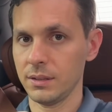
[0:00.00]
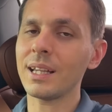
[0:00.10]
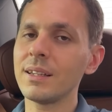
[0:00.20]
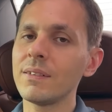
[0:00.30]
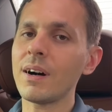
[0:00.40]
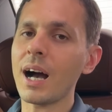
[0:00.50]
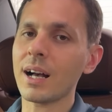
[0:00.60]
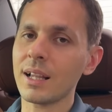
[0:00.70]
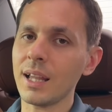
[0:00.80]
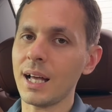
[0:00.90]
so it's
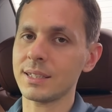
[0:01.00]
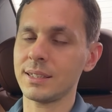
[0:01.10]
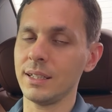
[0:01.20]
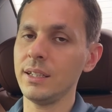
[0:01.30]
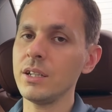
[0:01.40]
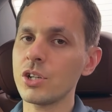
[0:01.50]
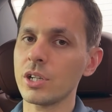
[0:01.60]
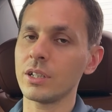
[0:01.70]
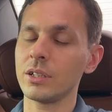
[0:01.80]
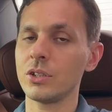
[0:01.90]
2 classes lower
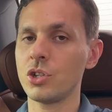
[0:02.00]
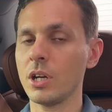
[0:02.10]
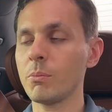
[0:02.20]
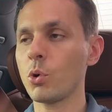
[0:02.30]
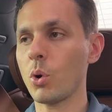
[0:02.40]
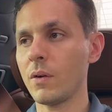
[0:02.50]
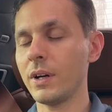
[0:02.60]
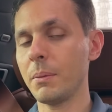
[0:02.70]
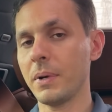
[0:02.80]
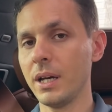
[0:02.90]
than the Huawei
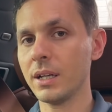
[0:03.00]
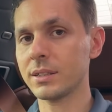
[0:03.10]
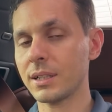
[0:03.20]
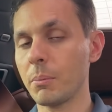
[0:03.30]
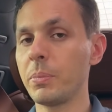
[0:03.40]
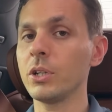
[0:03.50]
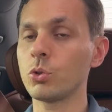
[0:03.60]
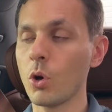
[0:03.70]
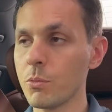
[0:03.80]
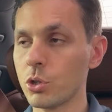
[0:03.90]
Maextro, even
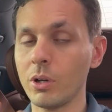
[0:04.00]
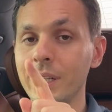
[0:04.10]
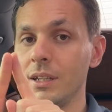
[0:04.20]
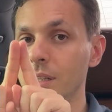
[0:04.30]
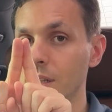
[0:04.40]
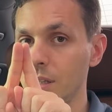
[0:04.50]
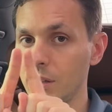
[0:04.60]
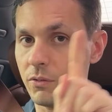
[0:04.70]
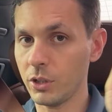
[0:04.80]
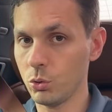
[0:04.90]
though they are priced the
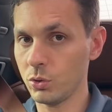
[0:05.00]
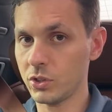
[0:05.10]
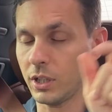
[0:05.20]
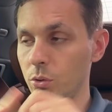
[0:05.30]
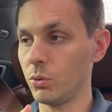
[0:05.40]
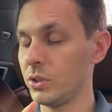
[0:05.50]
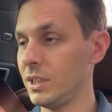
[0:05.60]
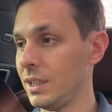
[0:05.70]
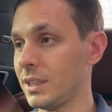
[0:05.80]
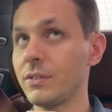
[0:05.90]
same. There
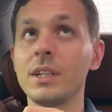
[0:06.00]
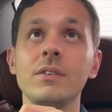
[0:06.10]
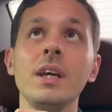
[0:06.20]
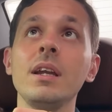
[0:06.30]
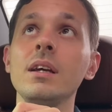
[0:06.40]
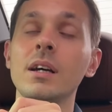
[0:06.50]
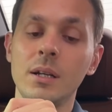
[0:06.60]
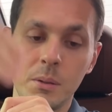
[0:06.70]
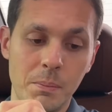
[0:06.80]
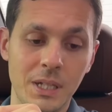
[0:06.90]
are automatic
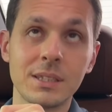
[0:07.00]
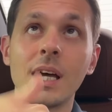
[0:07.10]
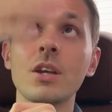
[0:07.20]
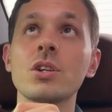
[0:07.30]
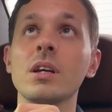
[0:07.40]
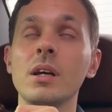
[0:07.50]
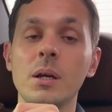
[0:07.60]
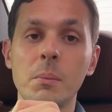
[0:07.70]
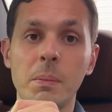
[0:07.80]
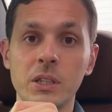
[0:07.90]
doors,
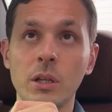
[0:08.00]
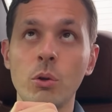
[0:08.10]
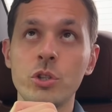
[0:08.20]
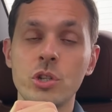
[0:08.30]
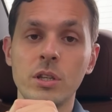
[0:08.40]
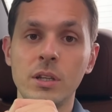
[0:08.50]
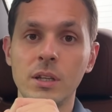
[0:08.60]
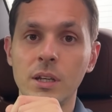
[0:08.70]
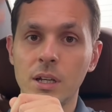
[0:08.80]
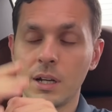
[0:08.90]
massage, ceiling
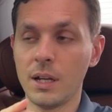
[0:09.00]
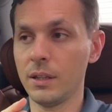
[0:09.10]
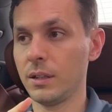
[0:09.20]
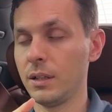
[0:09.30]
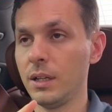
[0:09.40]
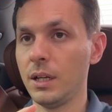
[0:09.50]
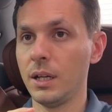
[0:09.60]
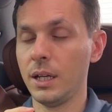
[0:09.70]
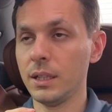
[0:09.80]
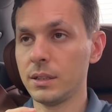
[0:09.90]
screen.
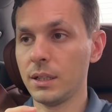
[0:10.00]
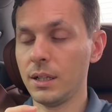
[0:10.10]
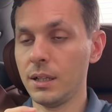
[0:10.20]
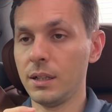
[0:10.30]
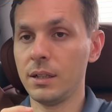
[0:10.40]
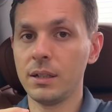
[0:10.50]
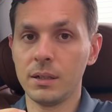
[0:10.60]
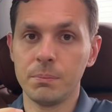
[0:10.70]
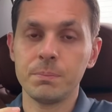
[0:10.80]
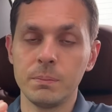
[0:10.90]
This is the
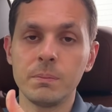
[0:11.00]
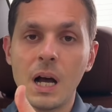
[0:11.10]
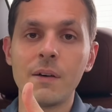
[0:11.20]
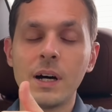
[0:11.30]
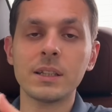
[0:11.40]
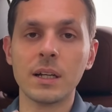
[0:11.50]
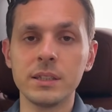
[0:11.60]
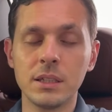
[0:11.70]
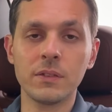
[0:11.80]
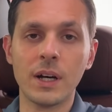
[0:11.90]
Avatar 1-2 for
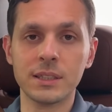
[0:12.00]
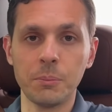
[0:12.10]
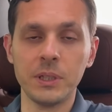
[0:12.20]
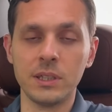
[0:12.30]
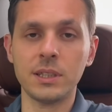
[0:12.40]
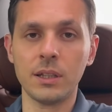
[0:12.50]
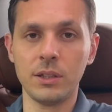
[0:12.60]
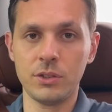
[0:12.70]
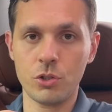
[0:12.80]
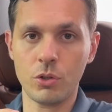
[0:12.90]

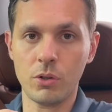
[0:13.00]
$50,000.